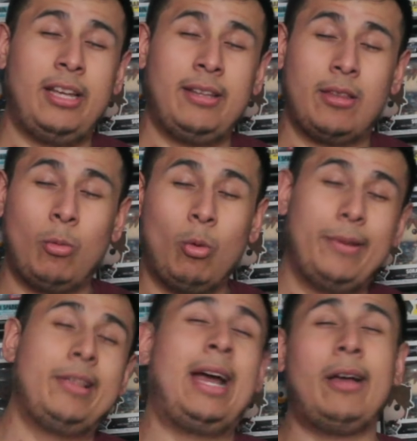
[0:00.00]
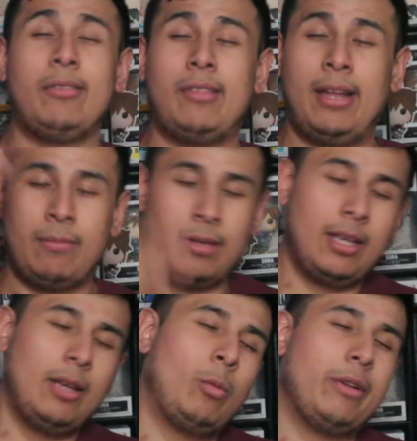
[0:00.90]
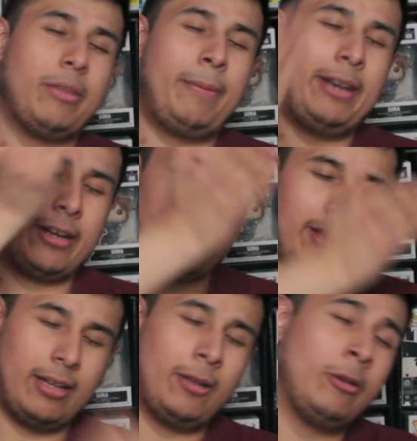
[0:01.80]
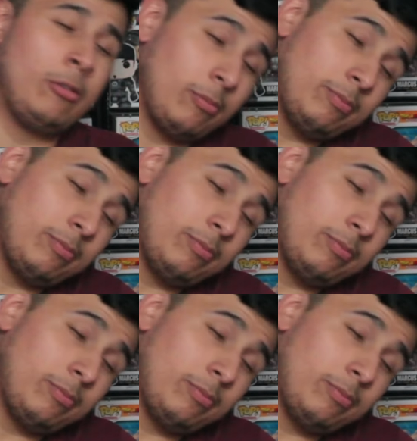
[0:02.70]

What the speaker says: saying that the woman's house that was the Pentagon killer's.